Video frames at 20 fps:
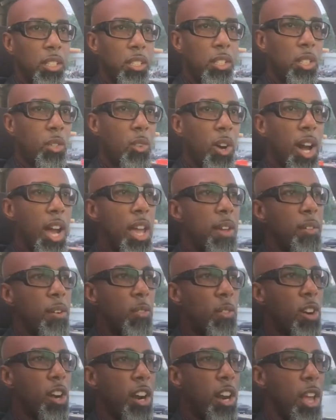So why
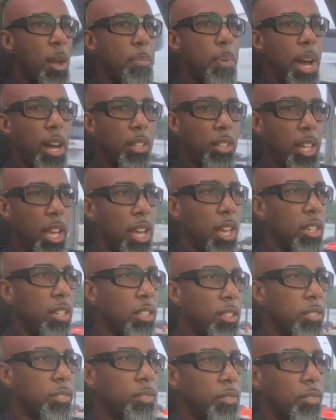even worry about that?
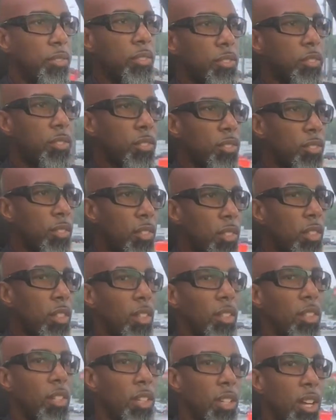
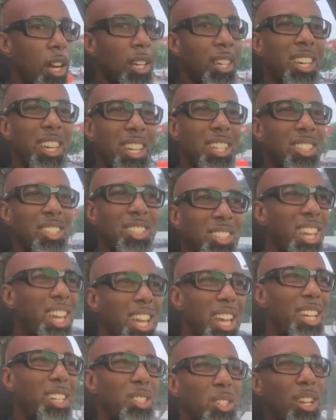I can't
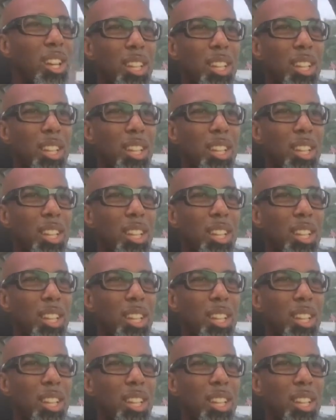stand